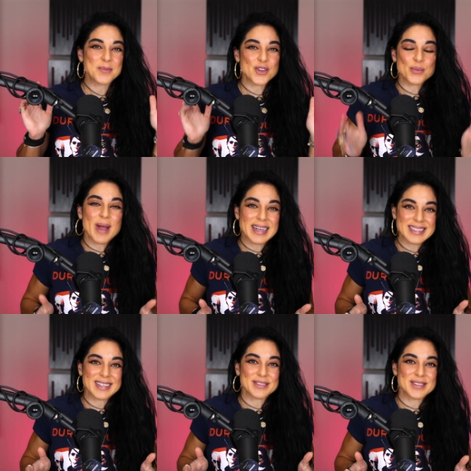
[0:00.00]

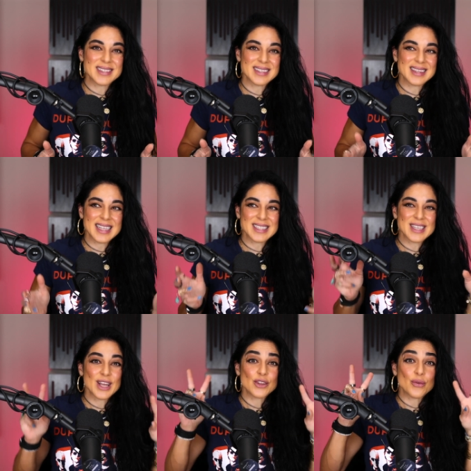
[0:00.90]
directives,
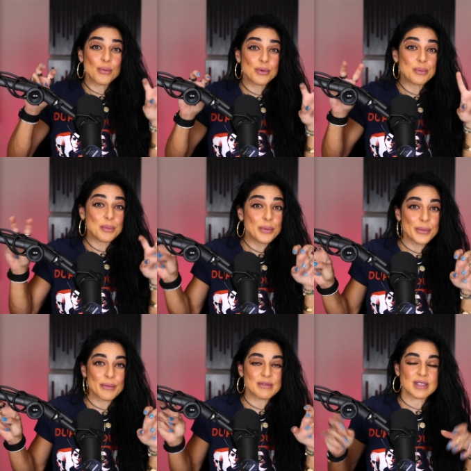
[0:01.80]
these true
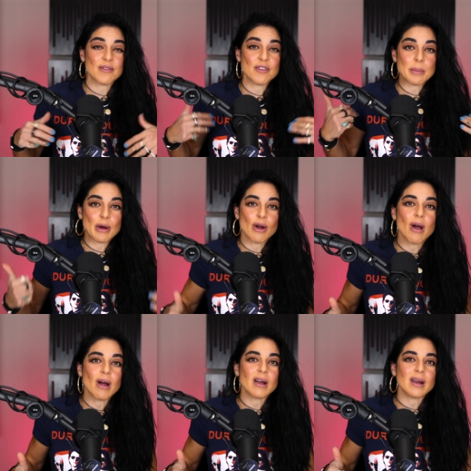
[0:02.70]
moves from our
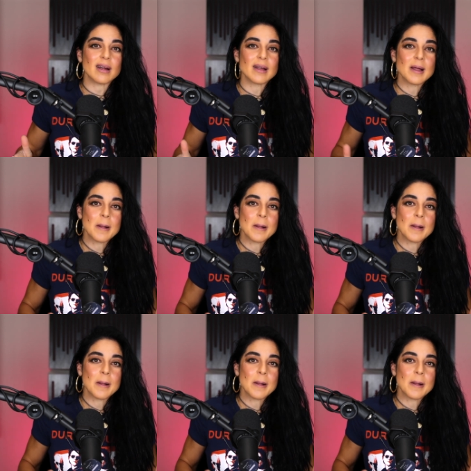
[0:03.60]
heart,